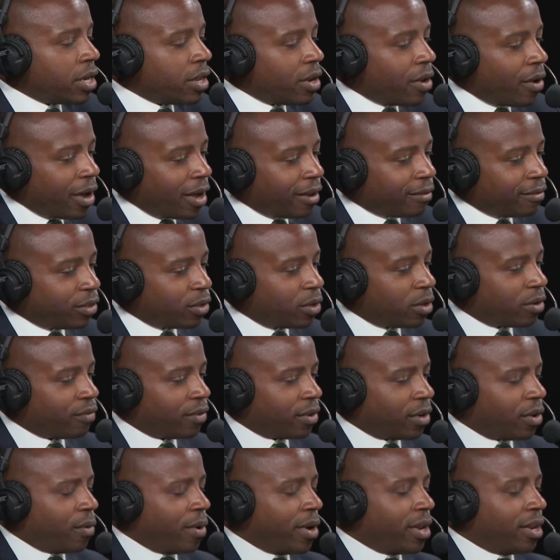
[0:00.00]
You know, I've sort of
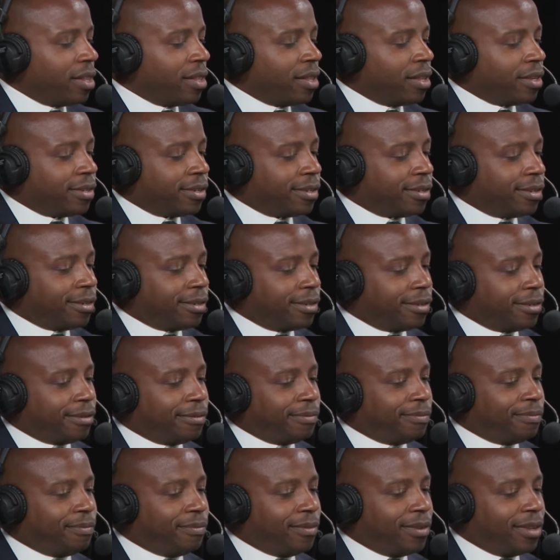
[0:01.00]
equated this to
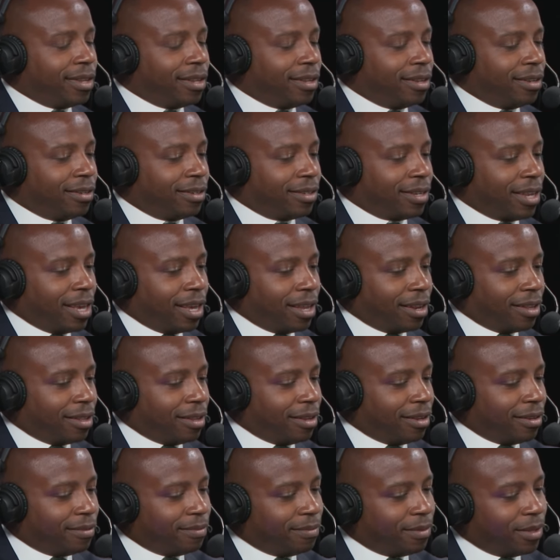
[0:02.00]
taking
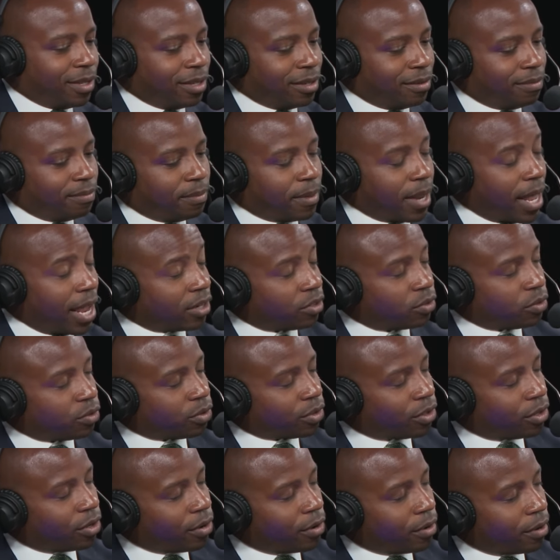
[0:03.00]
the, the national
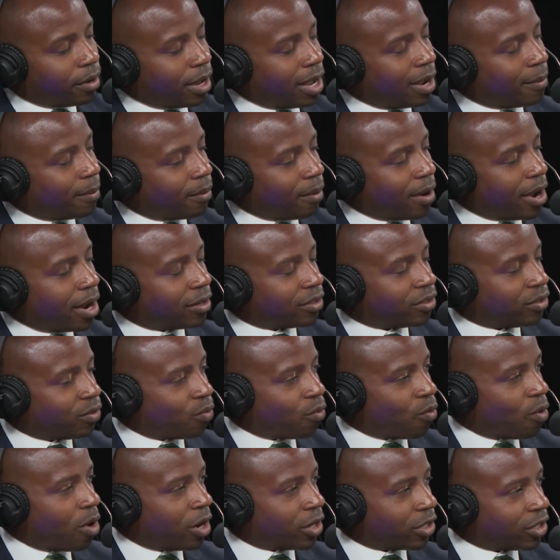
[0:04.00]
security apparatus
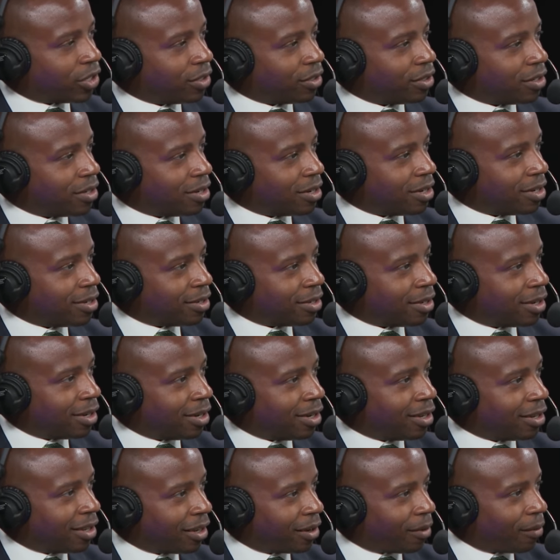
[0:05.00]
in Washington, D
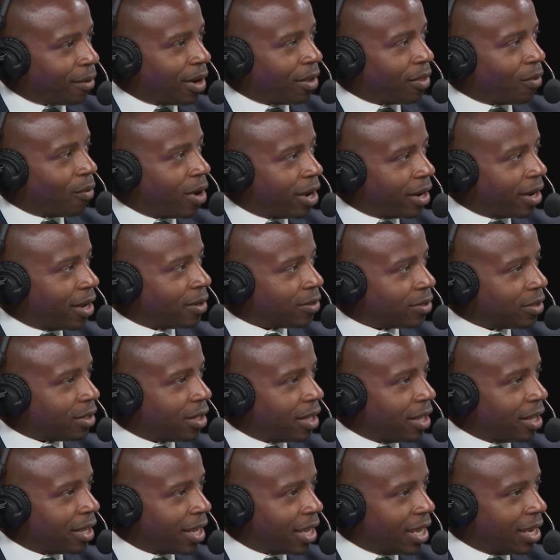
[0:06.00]
C, like around the White House and
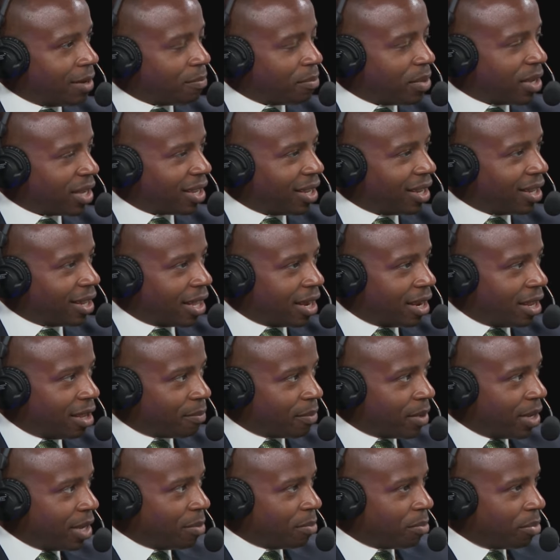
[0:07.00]
the like, and picking that up
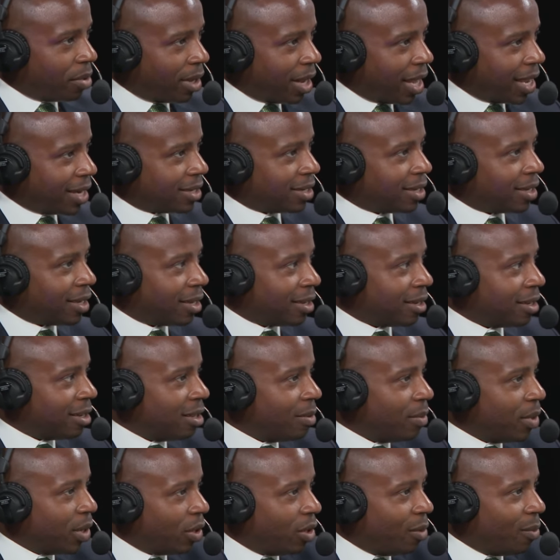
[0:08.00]
and planting it in
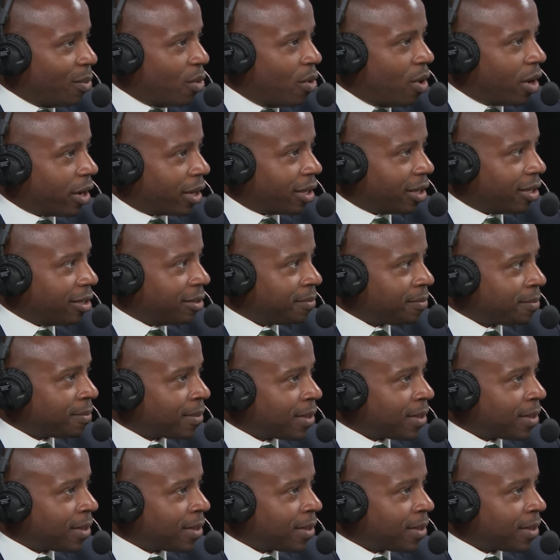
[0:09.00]
the middle of Milwaukee.